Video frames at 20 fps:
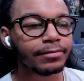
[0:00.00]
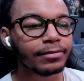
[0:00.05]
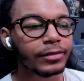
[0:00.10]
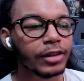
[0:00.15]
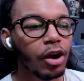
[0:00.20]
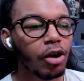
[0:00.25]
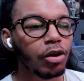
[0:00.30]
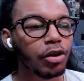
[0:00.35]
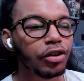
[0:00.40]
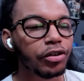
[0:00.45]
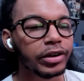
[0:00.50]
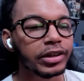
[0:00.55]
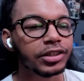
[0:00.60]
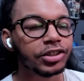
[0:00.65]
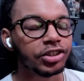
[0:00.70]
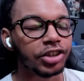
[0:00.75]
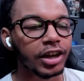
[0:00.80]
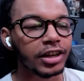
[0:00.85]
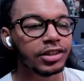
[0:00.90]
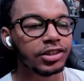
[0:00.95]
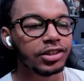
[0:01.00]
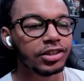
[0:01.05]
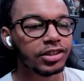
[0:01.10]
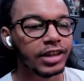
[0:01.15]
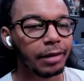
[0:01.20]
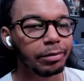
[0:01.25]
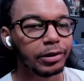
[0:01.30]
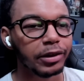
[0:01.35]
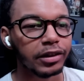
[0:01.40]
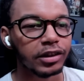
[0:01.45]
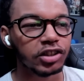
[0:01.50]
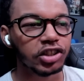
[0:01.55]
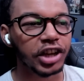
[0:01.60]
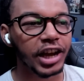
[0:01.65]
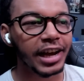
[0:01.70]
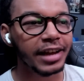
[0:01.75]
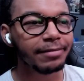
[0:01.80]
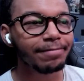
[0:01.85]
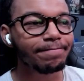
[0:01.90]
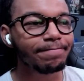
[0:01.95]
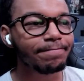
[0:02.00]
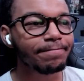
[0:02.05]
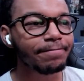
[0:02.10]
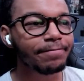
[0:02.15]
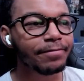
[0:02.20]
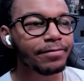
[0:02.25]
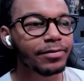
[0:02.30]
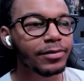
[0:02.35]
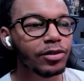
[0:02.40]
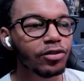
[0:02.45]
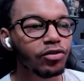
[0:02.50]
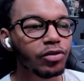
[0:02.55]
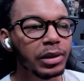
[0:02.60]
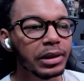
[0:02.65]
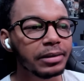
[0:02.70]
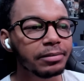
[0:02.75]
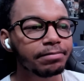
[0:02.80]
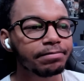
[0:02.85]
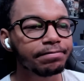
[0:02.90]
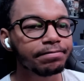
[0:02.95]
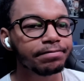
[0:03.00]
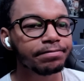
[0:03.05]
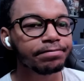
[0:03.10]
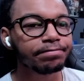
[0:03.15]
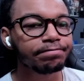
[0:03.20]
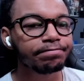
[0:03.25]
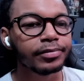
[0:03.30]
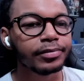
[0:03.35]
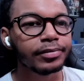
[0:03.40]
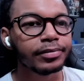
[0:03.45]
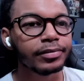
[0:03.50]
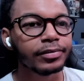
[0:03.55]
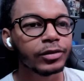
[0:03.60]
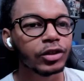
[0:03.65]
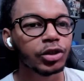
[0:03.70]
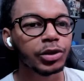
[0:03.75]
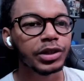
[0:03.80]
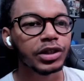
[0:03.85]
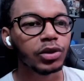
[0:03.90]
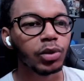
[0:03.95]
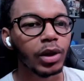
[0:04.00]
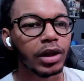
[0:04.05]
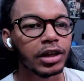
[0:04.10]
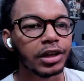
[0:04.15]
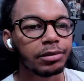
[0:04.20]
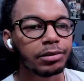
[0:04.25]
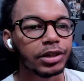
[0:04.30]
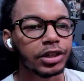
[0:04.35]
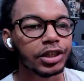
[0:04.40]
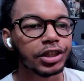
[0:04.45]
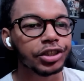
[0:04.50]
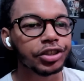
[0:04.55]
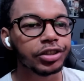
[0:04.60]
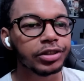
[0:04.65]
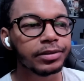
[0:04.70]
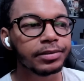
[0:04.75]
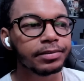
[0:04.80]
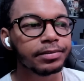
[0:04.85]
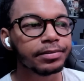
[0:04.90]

Oh, Chris Judge stepped in the chat. This one. It's always a welcome addition.